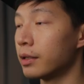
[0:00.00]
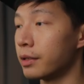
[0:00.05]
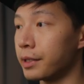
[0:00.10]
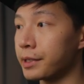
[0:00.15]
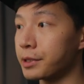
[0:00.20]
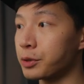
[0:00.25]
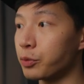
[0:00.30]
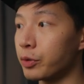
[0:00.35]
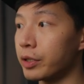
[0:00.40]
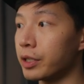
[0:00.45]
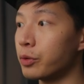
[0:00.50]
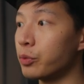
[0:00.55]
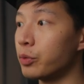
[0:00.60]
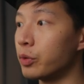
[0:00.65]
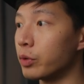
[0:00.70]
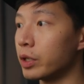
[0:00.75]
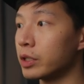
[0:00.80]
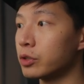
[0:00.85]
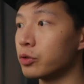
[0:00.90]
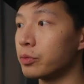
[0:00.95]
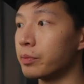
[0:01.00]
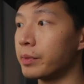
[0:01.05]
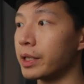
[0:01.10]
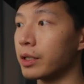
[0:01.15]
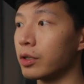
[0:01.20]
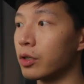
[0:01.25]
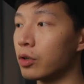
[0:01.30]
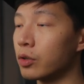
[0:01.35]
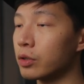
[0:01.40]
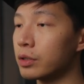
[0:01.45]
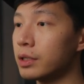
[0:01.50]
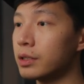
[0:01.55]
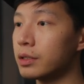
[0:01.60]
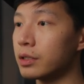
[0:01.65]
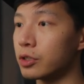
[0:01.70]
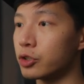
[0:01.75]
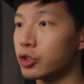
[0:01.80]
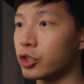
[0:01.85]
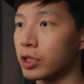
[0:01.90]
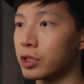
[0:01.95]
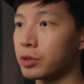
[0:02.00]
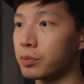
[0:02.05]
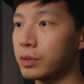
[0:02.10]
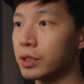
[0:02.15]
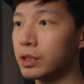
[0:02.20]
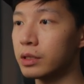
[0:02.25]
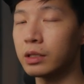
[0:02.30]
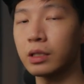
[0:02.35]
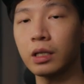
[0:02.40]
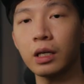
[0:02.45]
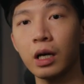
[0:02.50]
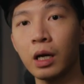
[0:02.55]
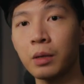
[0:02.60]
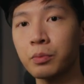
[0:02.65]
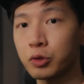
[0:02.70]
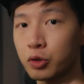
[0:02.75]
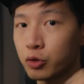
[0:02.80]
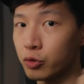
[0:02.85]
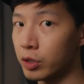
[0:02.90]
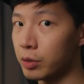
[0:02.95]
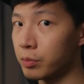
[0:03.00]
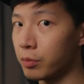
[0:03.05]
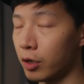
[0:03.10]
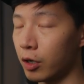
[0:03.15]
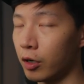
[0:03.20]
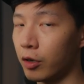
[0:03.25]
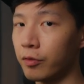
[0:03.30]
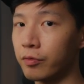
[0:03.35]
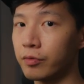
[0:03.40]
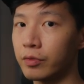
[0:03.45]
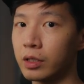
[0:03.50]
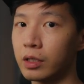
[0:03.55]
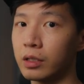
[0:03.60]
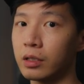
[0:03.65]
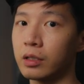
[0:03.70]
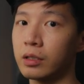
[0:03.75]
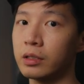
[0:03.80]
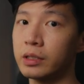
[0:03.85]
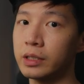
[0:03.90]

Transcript: That's why we want to make all these adjustments upstream of the